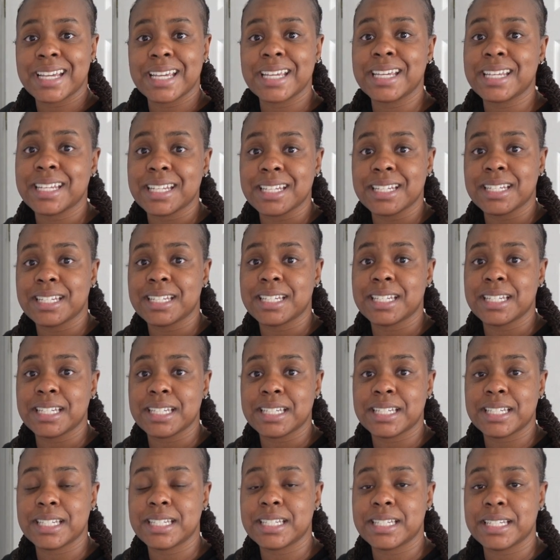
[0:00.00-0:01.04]
It
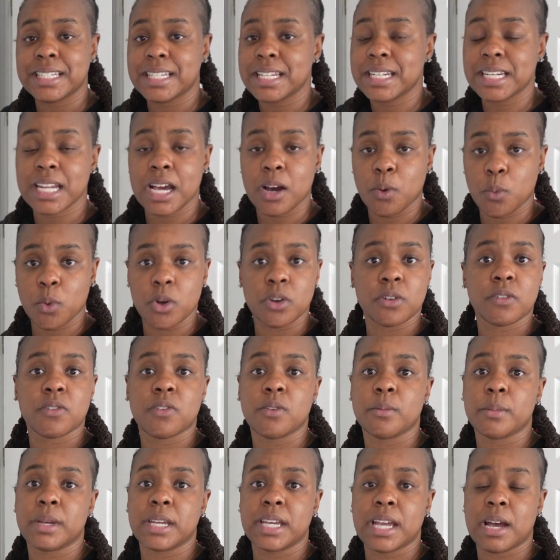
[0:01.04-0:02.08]
did not work
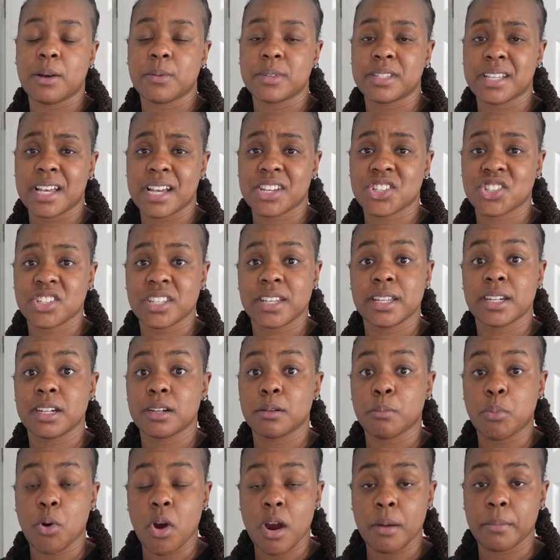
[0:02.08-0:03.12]
for me. I was actually in an
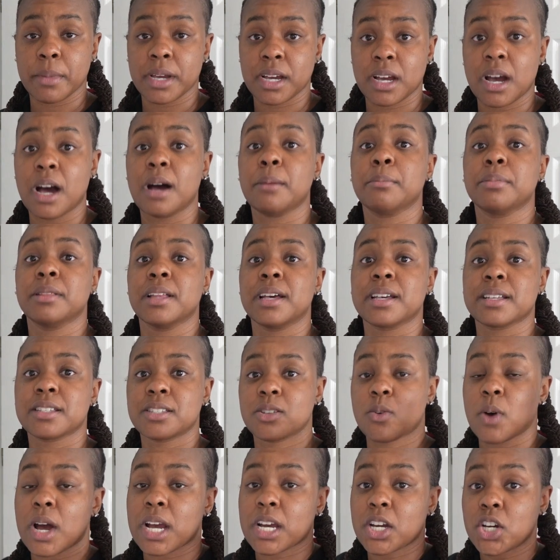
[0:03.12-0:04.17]
apartment complex,
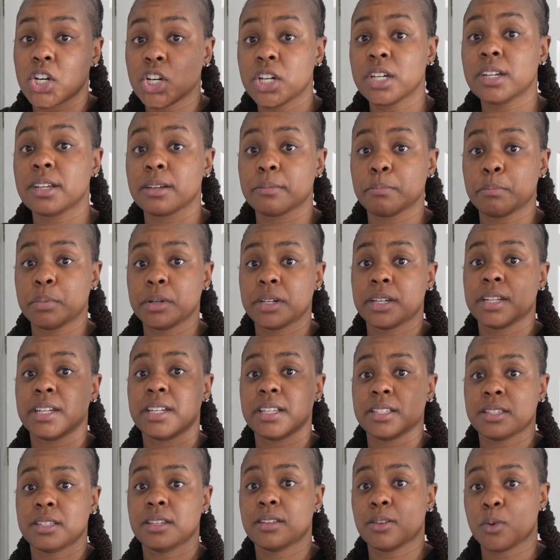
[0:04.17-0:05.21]
so I couldn't put it
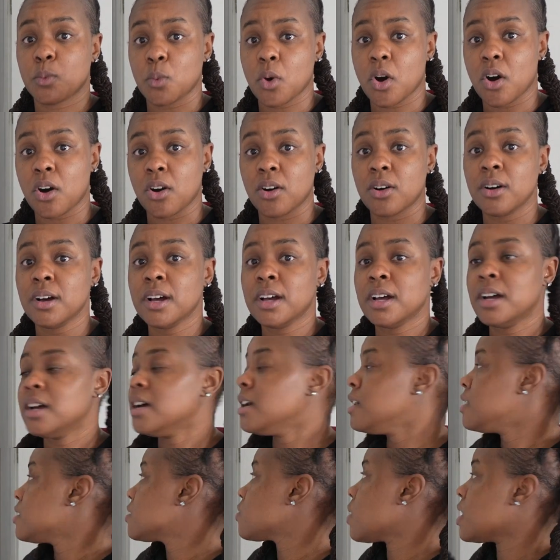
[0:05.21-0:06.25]
into the wall.
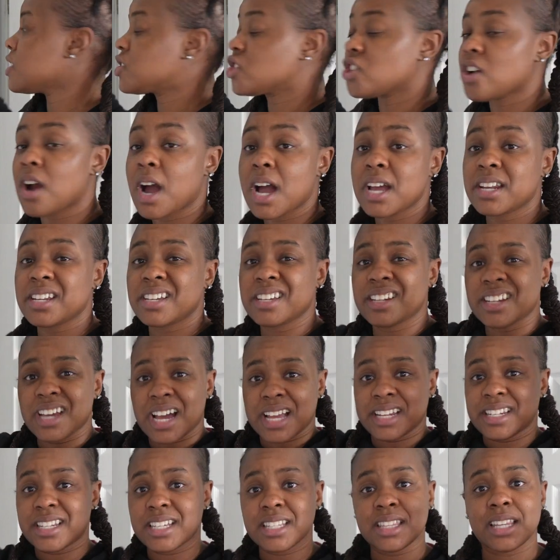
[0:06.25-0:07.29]
So I tried it.
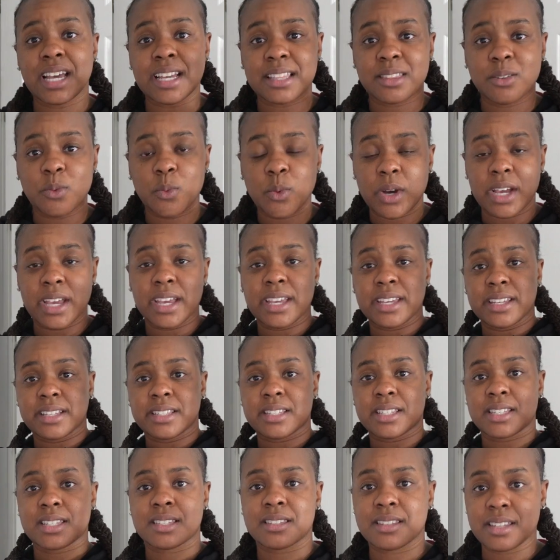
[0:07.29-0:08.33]
I didn't like the way
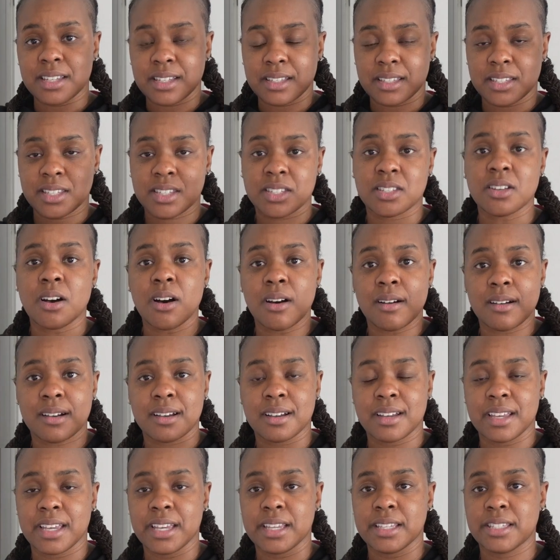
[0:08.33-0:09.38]
it
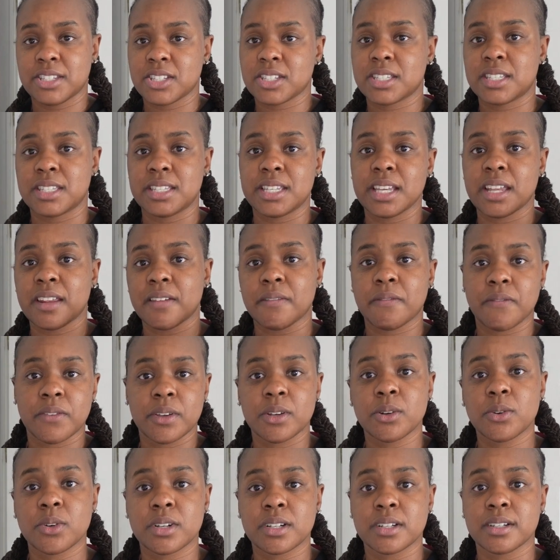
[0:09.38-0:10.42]
sunk. It just didn't
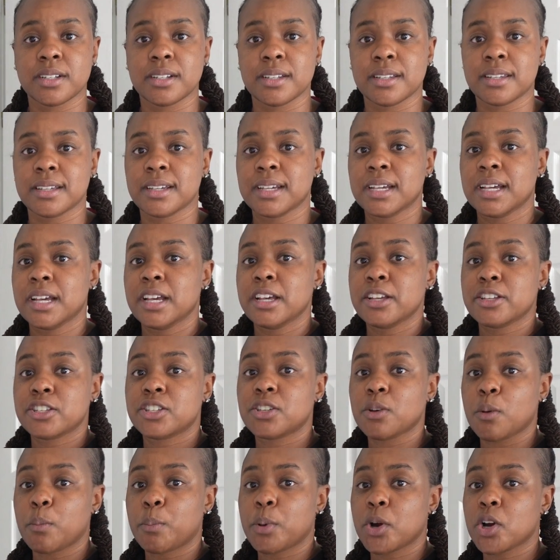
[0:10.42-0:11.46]
feel good.
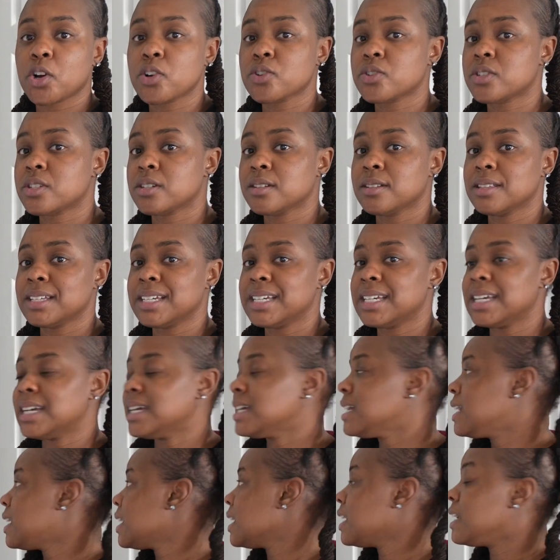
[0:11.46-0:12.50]
So personally,
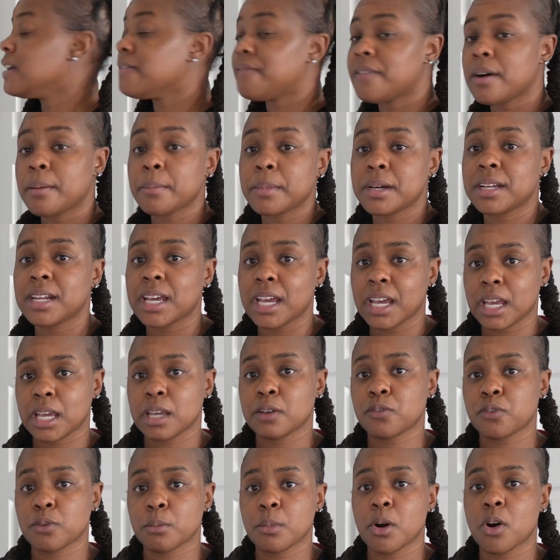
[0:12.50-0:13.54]
if I'm gonna
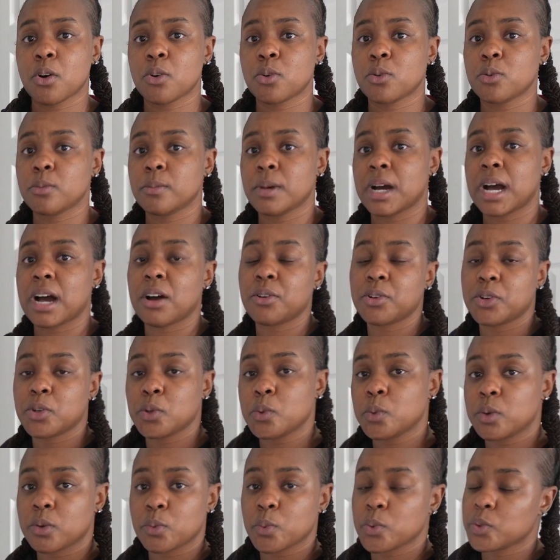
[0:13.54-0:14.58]
hang from home, I'll
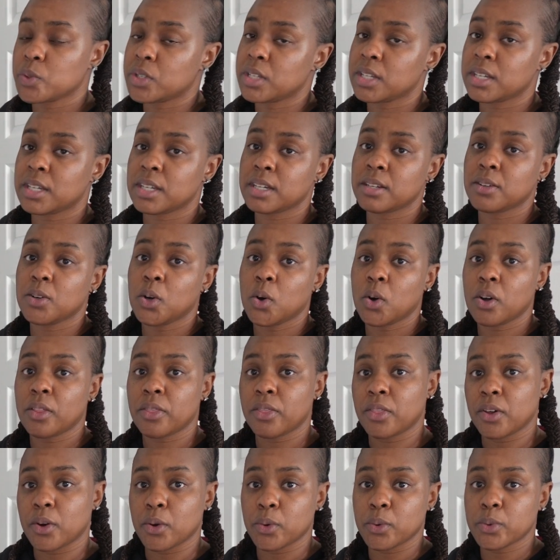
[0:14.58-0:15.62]
do a routine
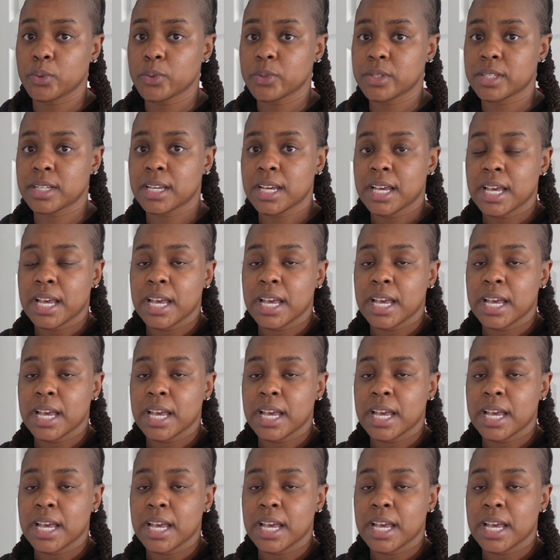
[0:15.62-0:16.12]
on those.